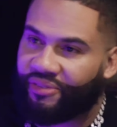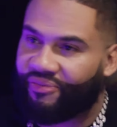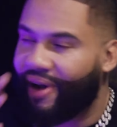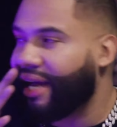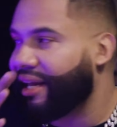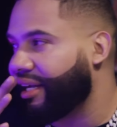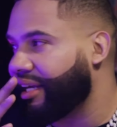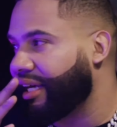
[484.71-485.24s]

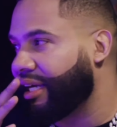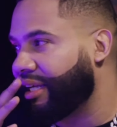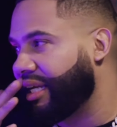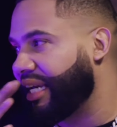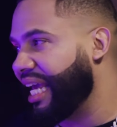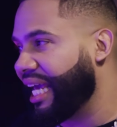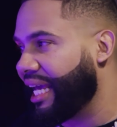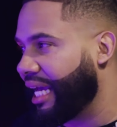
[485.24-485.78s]
fight it
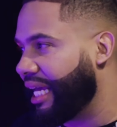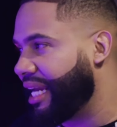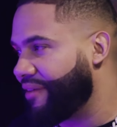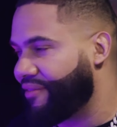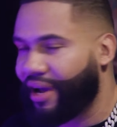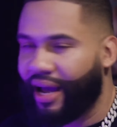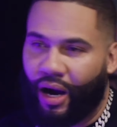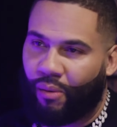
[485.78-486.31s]
and it
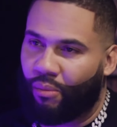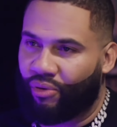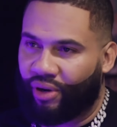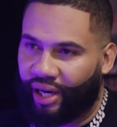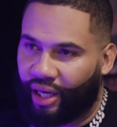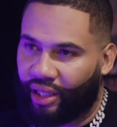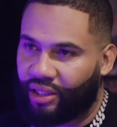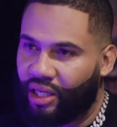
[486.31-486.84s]
never
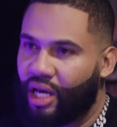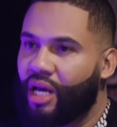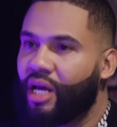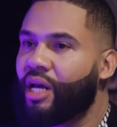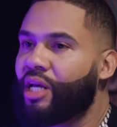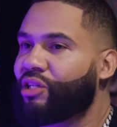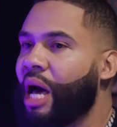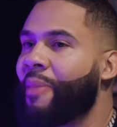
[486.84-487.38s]
outbreaks.
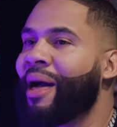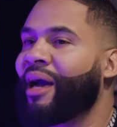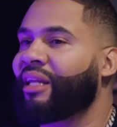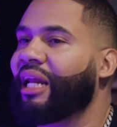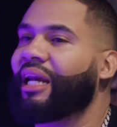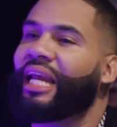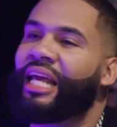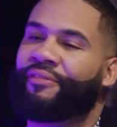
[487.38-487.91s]
So I'm not gonna
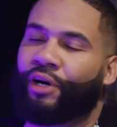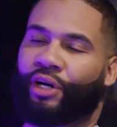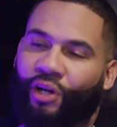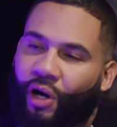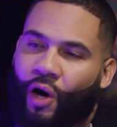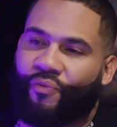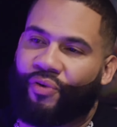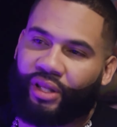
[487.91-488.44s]
leave a
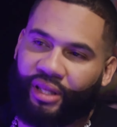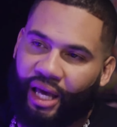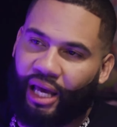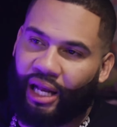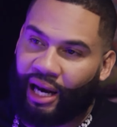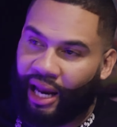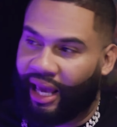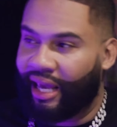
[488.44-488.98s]
girl for that.
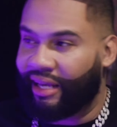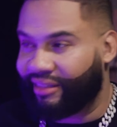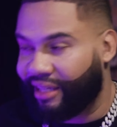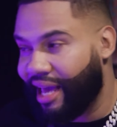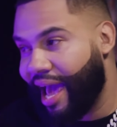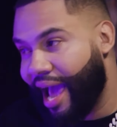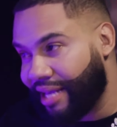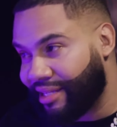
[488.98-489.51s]
Like, if she
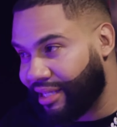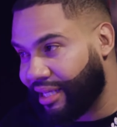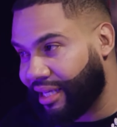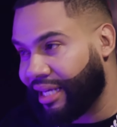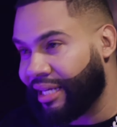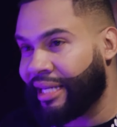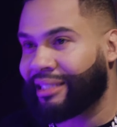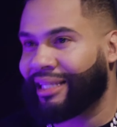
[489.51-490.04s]
has it
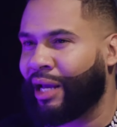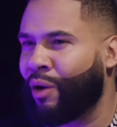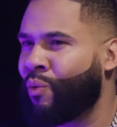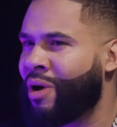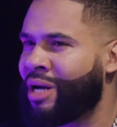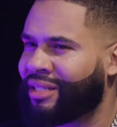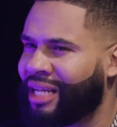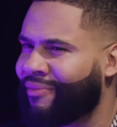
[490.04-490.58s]
and it's like
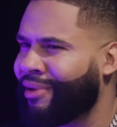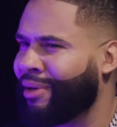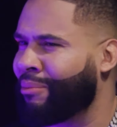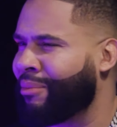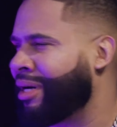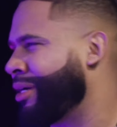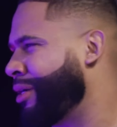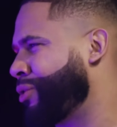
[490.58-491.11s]
once every
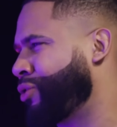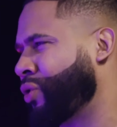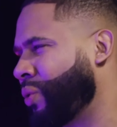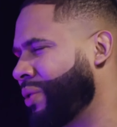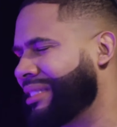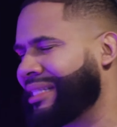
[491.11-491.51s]
month or two, it's